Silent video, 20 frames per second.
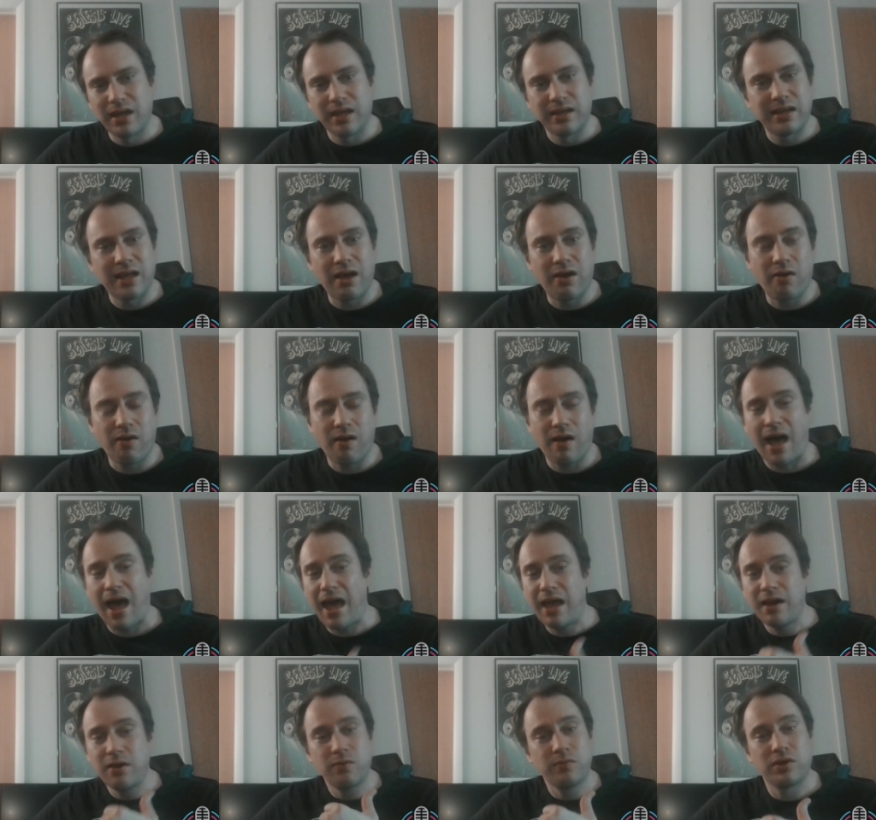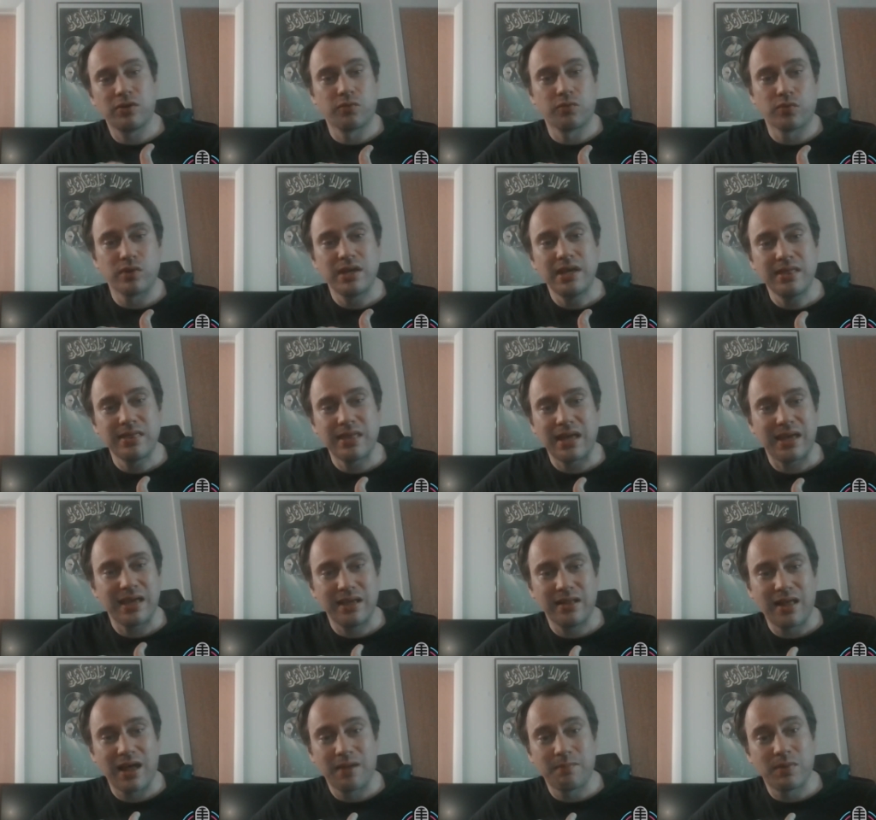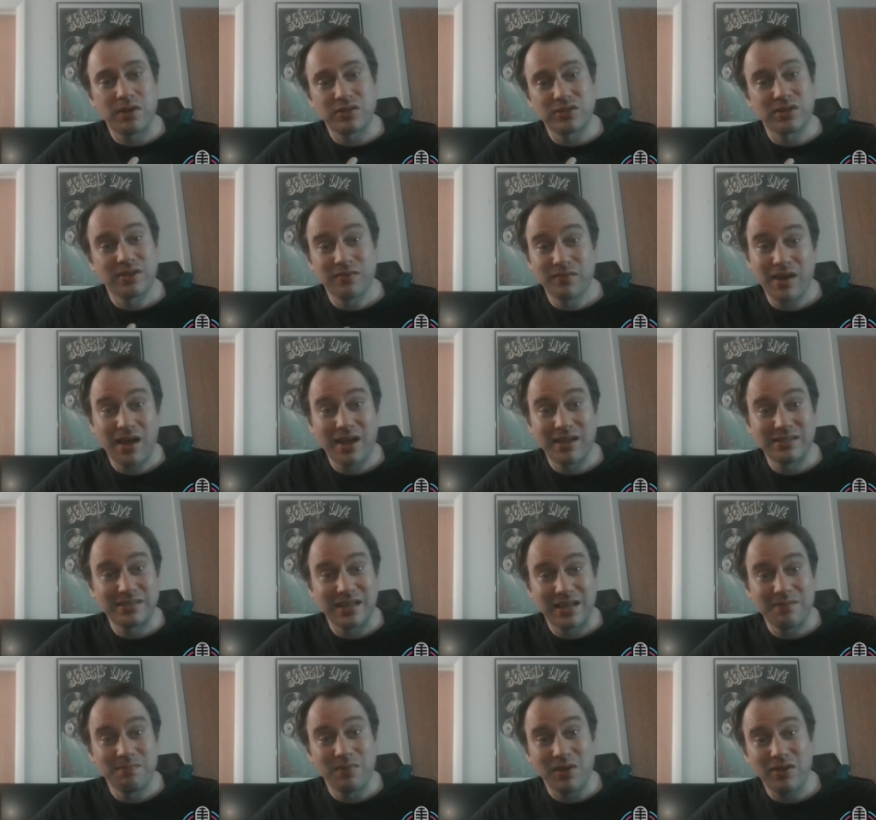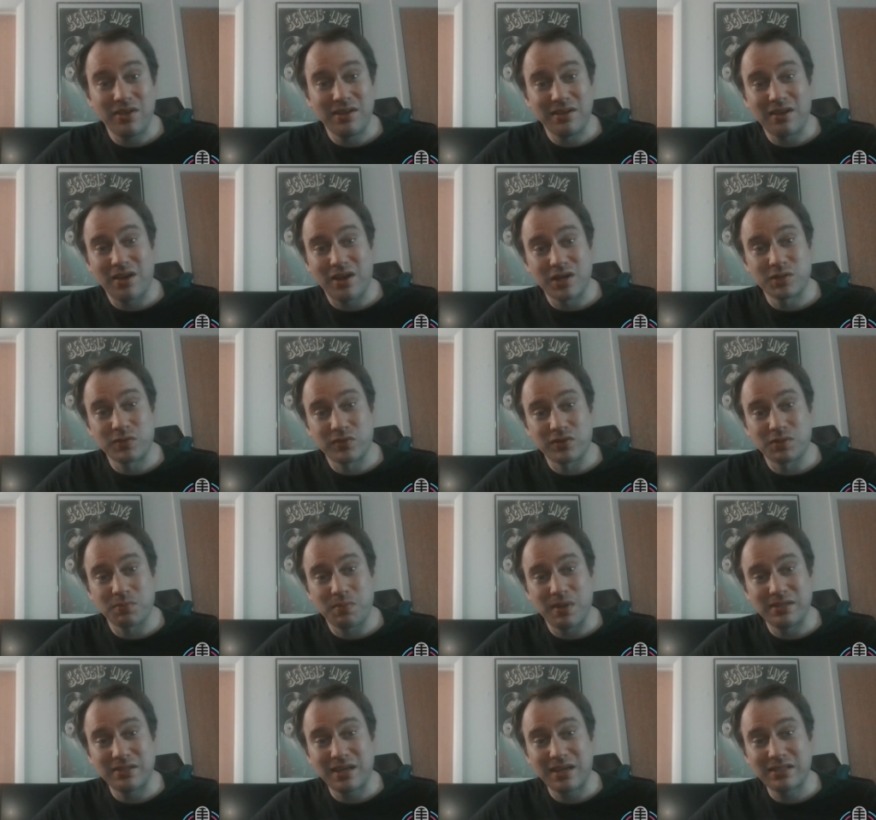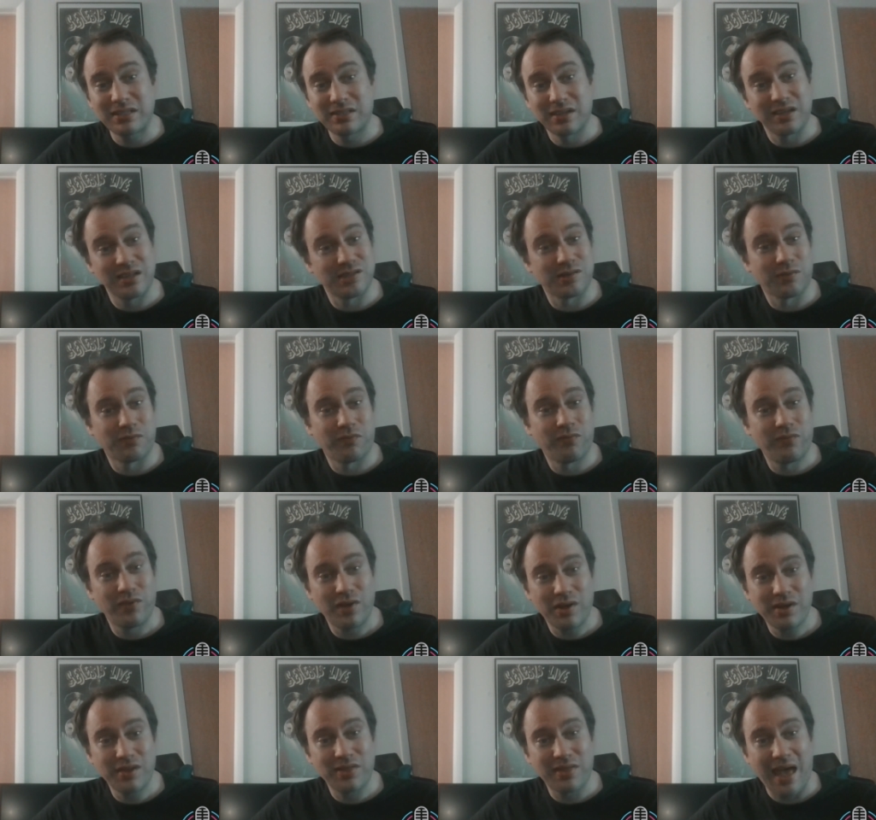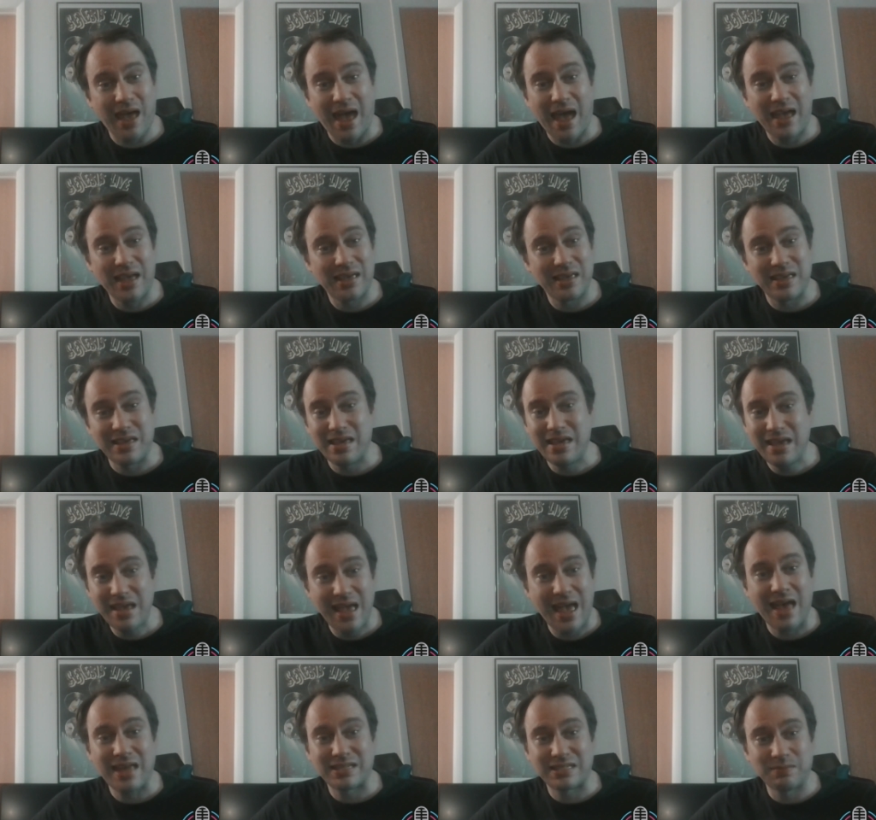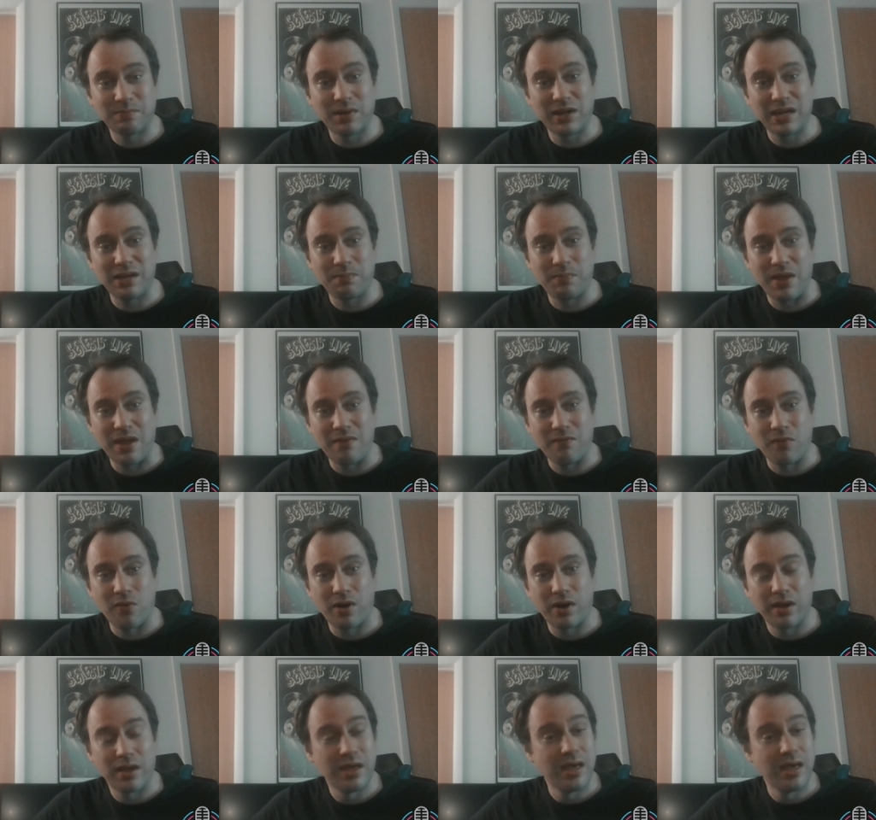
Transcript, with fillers: Now, I don't agree that Elon Musk should have gotten $10 billion for SpaceX, because fuck that. He has the money to pay for it,